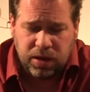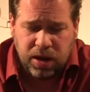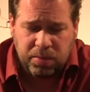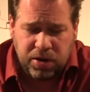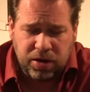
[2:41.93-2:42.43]

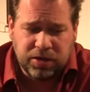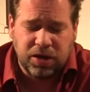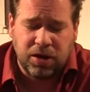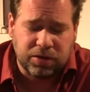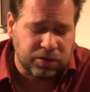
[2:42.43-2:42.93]
I'm not a
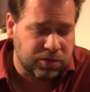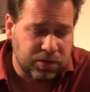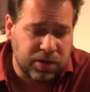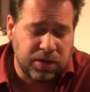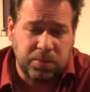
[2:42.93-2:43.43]

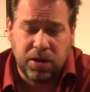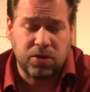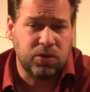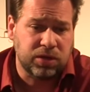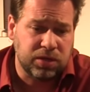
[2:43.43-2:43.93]
doctor, and I'm not
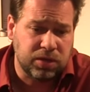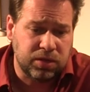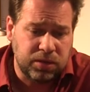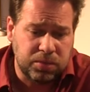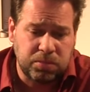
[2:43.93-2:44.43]
going to
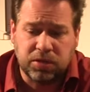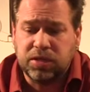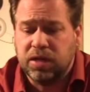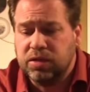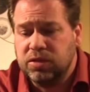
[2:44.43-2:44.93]

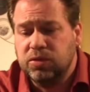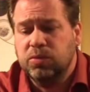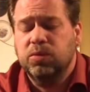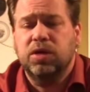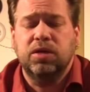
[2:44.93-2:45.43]
pretend
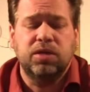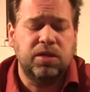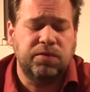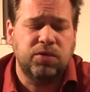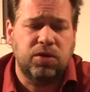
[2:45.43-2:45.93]
to
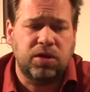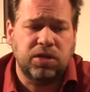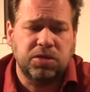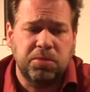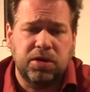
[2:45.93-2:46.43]
give you all
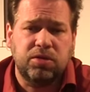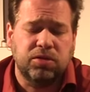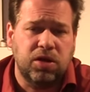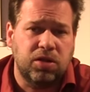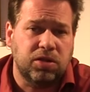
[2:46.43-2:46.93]
kinds of medical
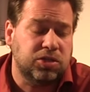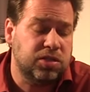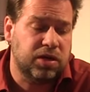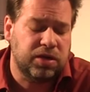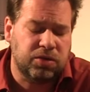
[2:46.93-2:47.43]
knowledge
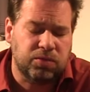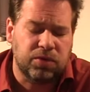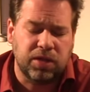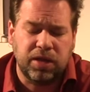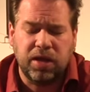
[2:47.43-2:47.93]
that I don't
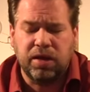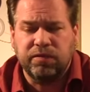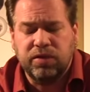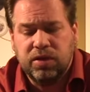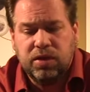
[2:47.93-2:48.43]
really have.
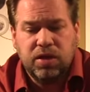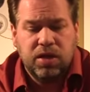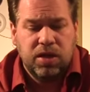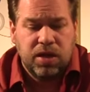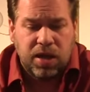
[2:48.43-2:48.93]

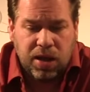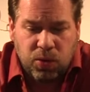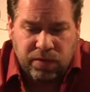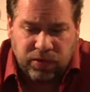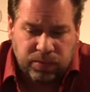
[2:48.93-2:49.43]

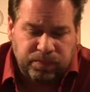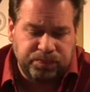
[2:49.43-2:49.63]
However,